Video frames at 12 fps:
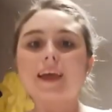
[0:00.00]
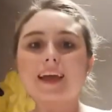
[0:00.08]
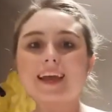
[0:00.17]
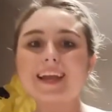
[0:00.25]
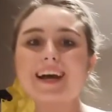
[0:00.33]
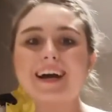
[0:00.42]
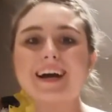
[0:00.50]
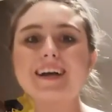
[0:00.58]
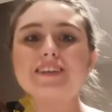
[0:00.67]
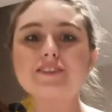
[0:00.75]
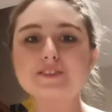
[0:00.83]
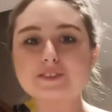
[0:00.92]
Hey
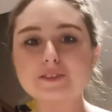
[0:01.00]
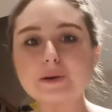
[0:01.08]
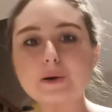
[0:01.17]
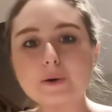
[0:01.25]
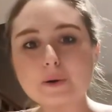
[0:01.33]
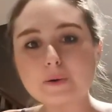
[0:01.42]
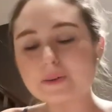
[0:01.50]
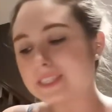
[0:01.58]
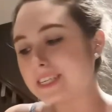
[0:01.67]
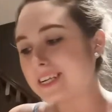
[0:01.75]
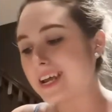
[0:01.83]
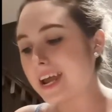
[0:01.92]
guys, so
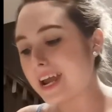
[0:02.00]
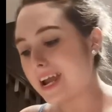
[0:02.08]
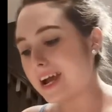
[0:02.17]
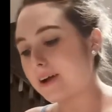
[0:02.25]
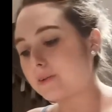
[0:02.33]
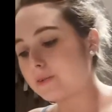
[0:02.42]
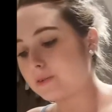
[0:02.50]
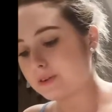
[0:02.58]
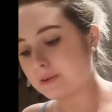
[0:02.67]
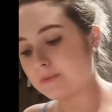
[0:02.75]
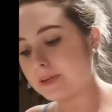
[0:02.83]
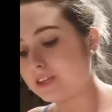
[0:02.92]
today I'm going
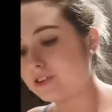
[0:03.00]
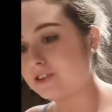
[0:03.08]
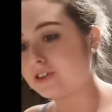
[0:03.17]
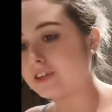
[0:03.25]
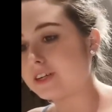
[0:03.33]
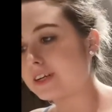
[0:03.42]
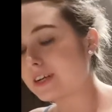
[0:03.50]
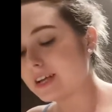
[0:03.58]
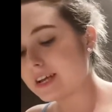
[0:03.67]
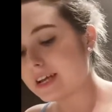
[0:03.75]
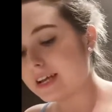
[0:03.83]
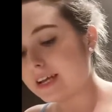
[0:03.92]
to be doing
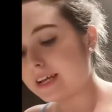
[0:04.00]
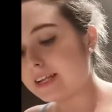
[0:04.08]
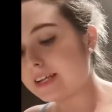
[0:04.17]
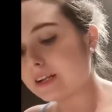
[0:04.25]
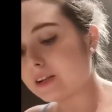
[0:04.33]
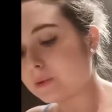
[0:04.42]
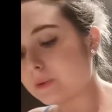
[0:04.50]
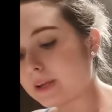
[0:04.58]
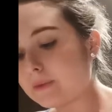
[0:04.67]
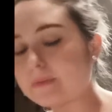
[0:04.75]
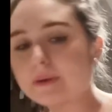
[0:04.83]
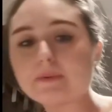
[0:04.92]
a little
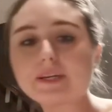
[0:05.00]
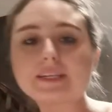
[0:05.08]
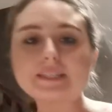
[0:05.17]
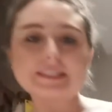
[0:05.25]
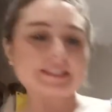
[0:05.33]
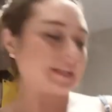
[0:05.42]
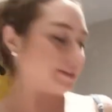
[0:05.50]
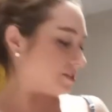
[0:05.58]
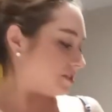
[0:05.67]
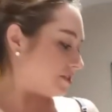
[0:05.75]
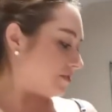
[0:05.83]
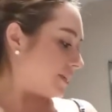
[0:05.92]
wee baby
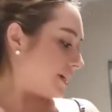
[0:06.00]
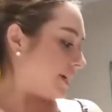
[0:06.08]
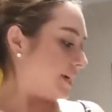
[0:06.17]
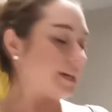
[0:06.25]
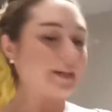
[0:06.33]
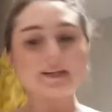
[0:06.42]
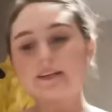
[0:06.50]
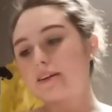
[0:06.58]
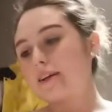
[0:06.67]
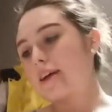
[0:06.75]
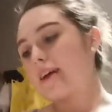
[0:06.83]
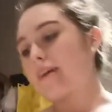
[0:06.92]
sensory
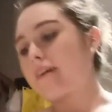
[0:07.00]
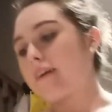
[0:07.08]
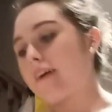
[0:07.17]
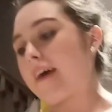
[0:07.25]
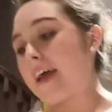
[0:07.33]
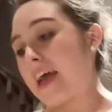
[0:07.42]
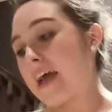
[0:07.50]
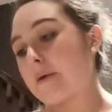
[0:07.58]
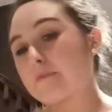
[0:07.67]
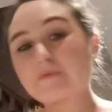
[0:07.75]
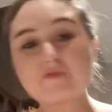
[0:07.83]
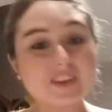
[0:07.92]

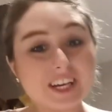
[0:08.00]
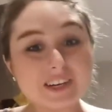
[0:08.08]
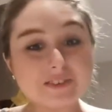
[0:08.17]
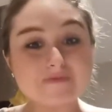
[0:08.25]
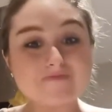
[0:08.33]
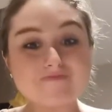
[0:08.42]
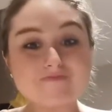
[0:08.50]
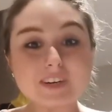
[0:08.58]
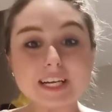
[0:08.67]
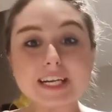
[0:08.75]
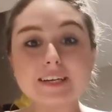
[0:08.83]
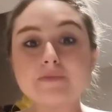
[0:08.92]
video,
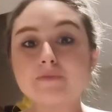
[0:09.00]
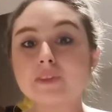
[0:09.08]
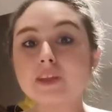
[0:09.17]
really.